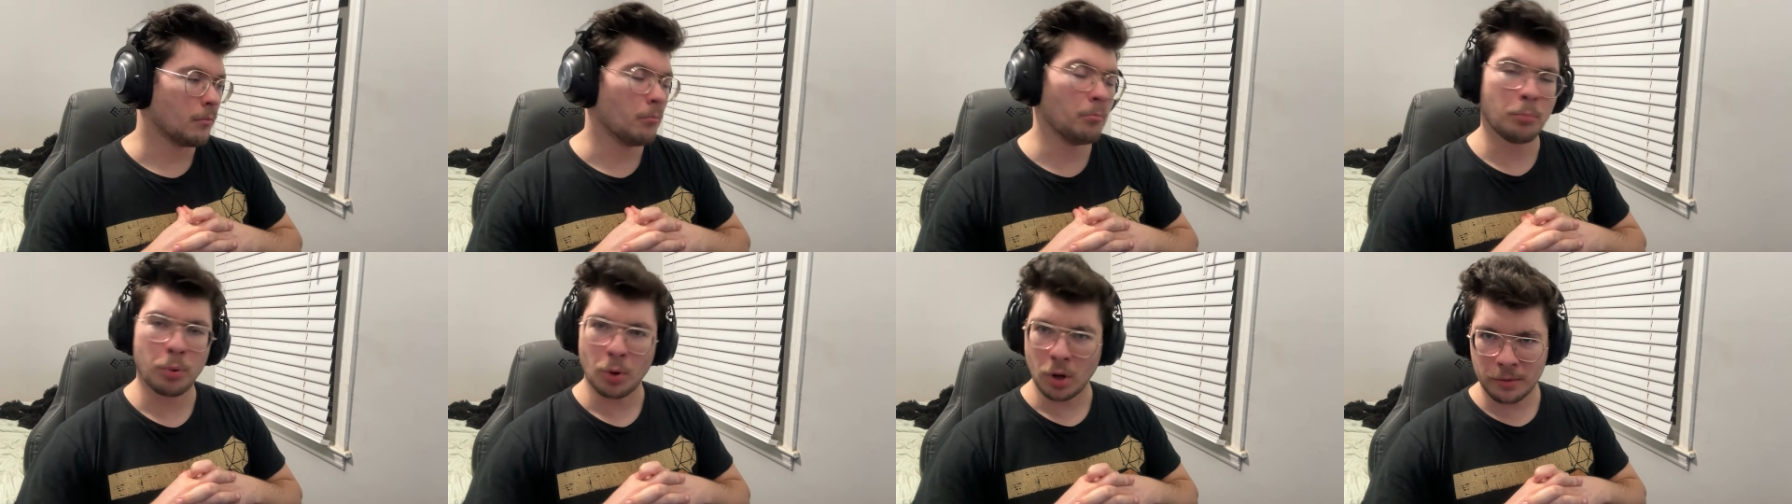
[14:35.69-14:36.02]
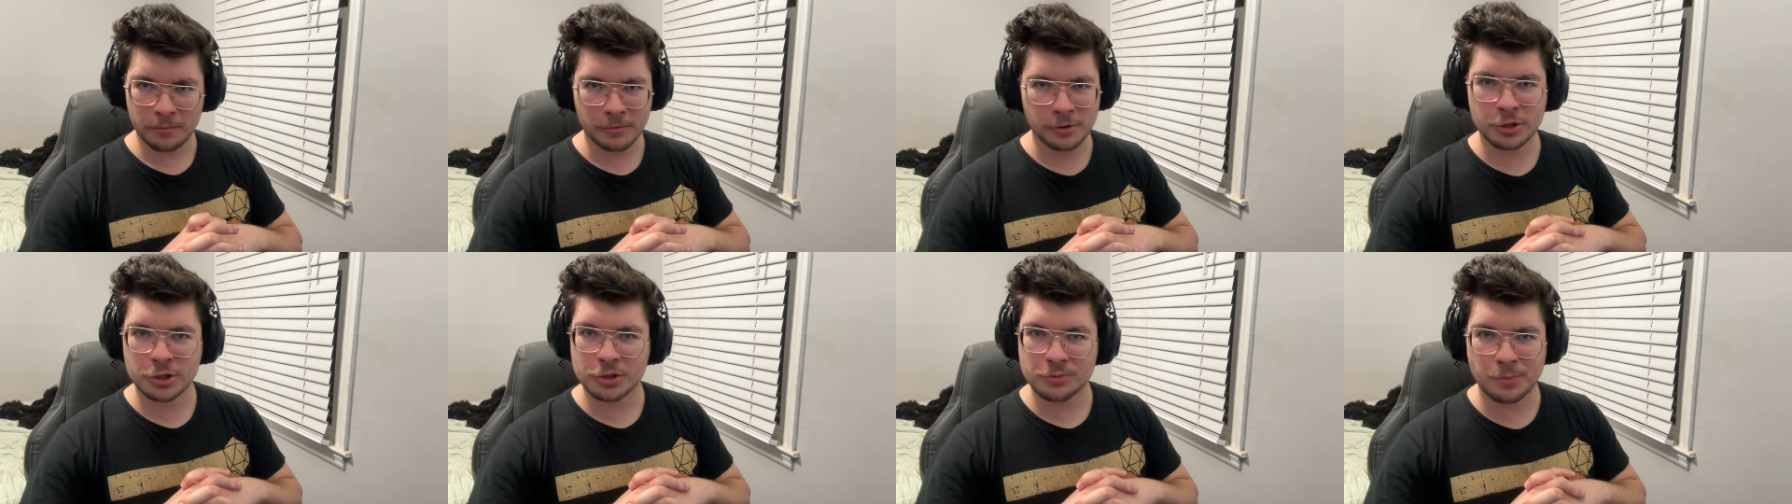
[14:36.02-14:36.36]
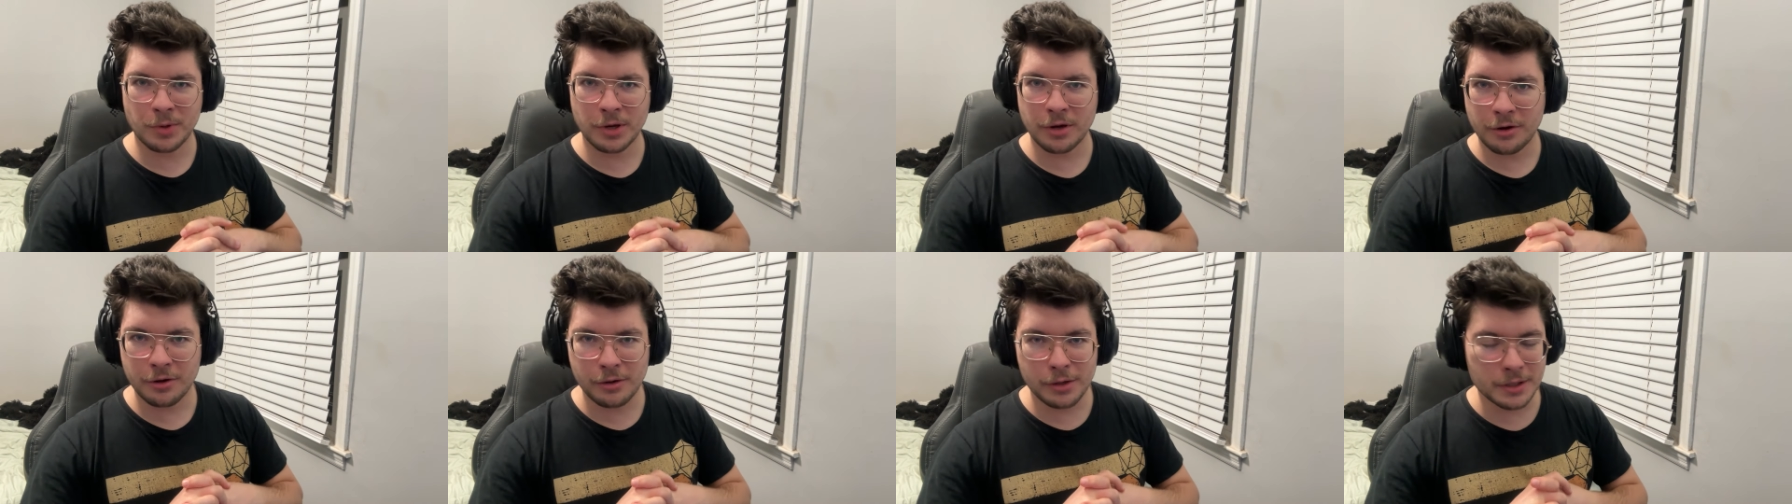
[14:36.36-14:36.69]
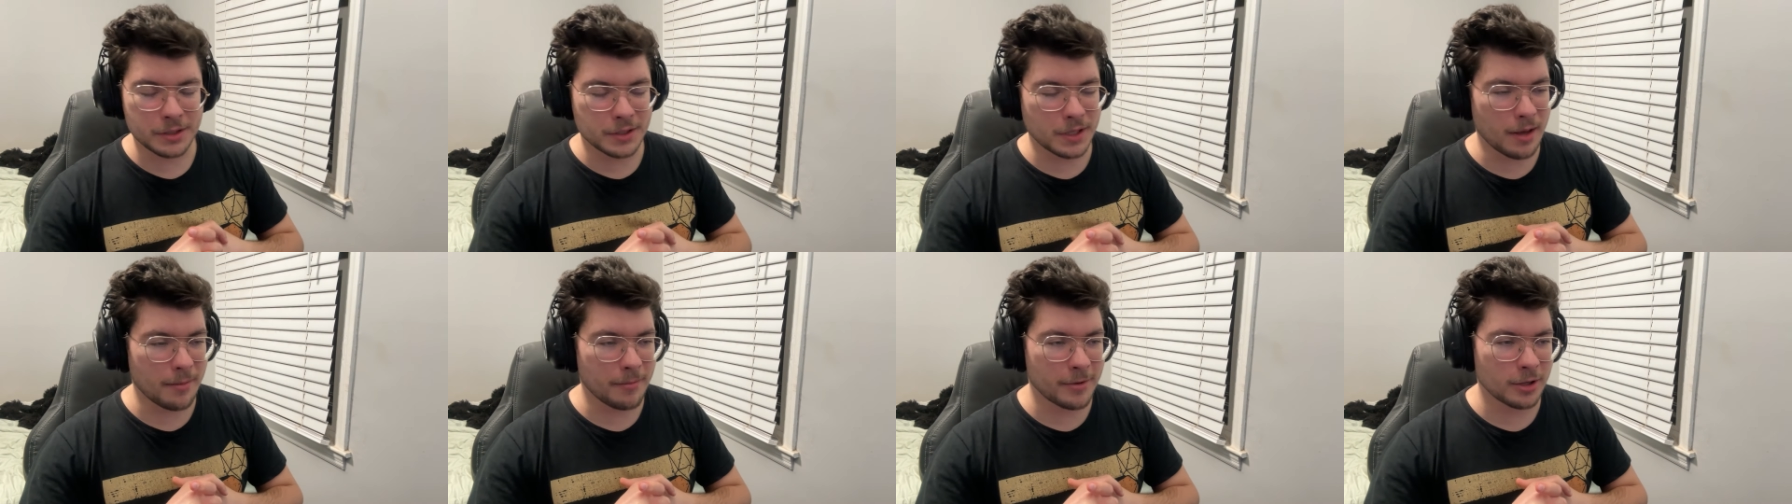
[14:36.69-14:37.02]
Boimler's beard
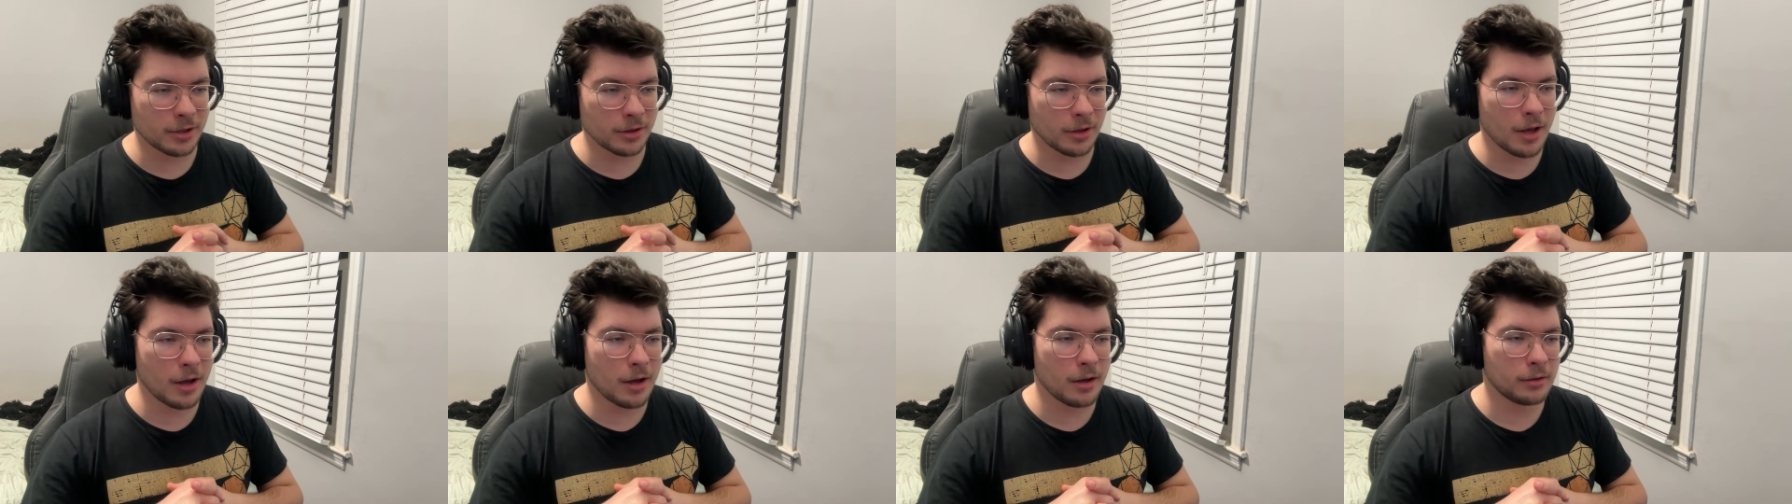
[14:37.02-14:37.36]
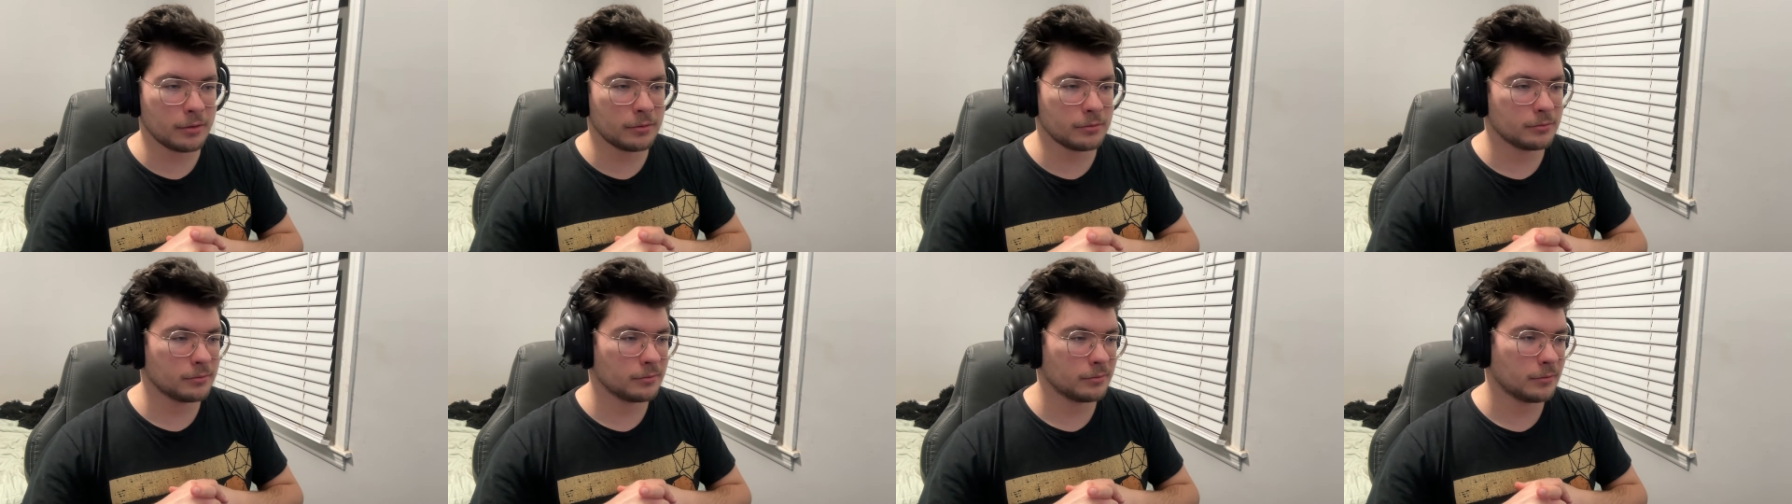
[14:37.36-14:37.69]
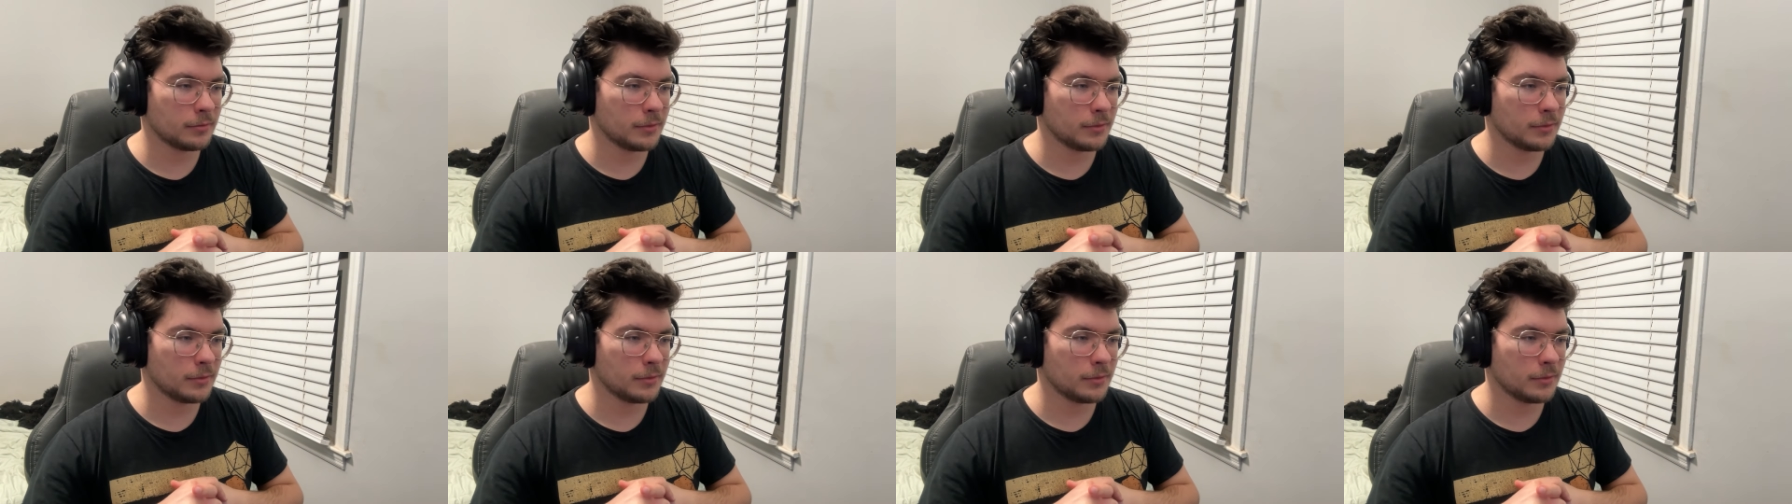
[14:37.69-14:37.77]
is coming along.